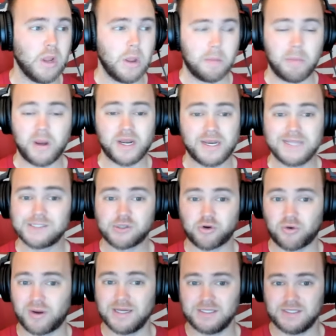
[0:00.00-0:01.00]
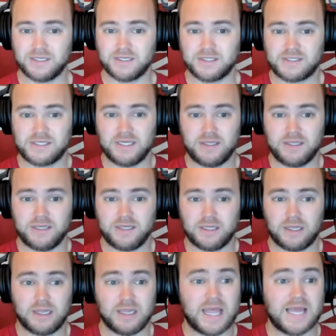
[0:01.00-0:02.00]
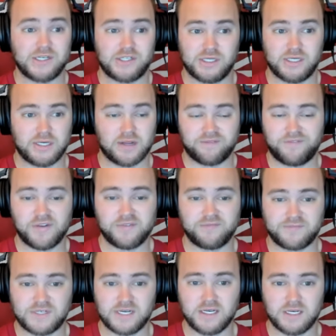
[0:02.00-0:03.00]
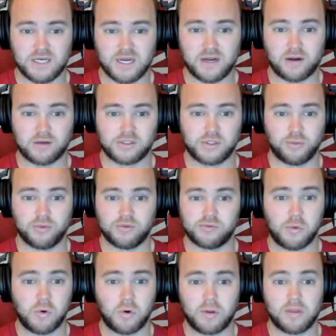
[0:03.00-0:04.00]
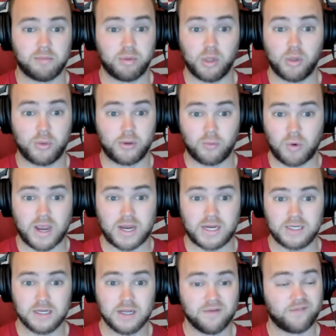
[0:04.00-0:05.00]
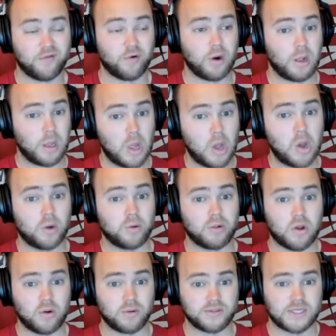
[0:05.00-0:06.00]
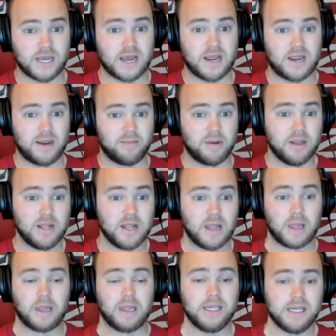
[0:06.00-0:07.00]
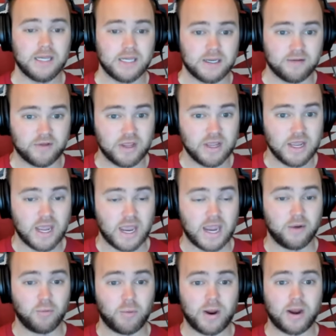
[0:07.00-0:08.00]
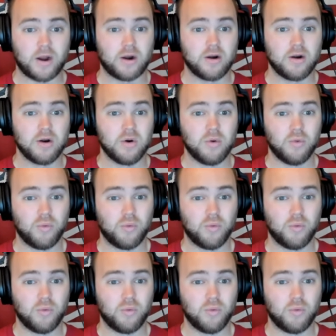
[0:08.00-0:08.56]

But it is crazy to see the legend of 15 years who has worn the blue and white for a long, long time leave and wear